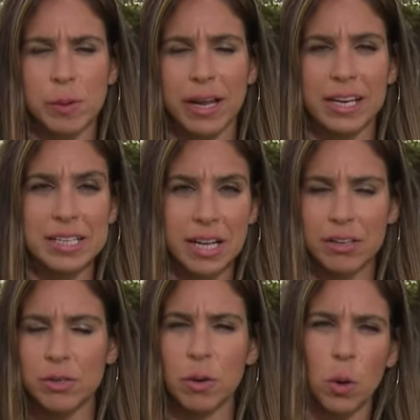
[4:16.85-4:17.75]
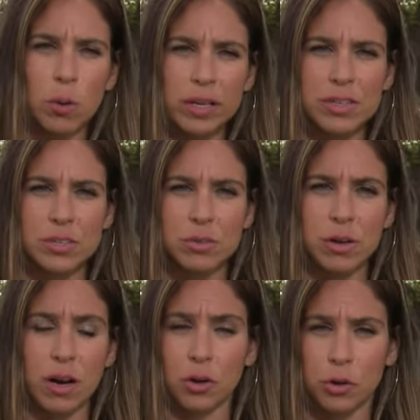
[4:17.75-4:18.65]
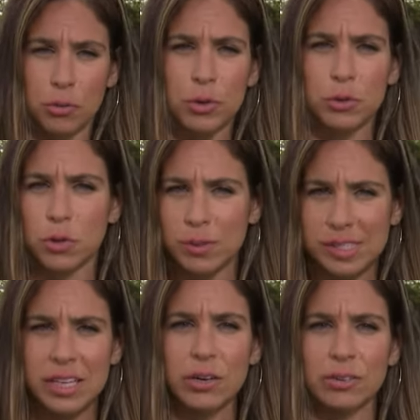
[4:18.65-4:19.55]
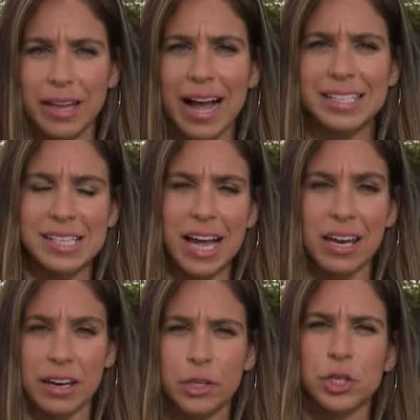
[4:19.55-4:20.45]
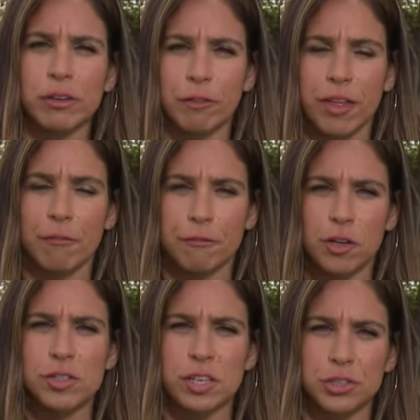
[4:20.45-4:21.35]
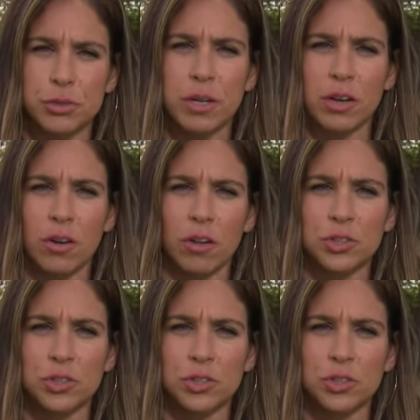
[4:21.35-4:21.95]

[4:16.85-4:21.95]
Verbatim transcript: But I can tell you, according to our crew who was here last night initially for that first shooting call,